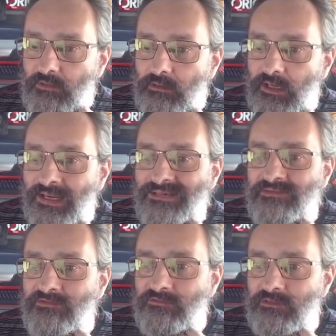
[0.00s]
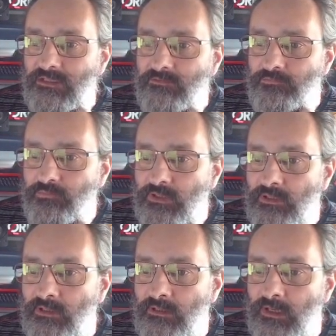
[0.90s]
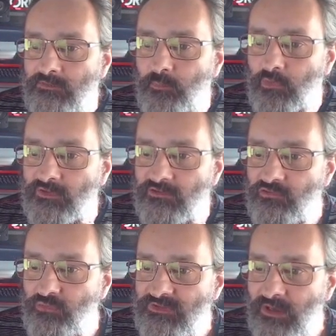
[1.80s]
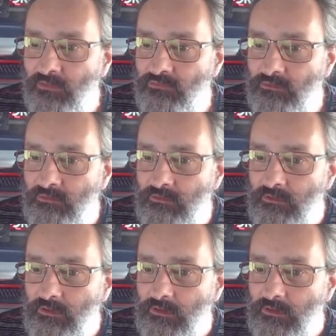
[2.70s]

Else, if we are at more than 3,000,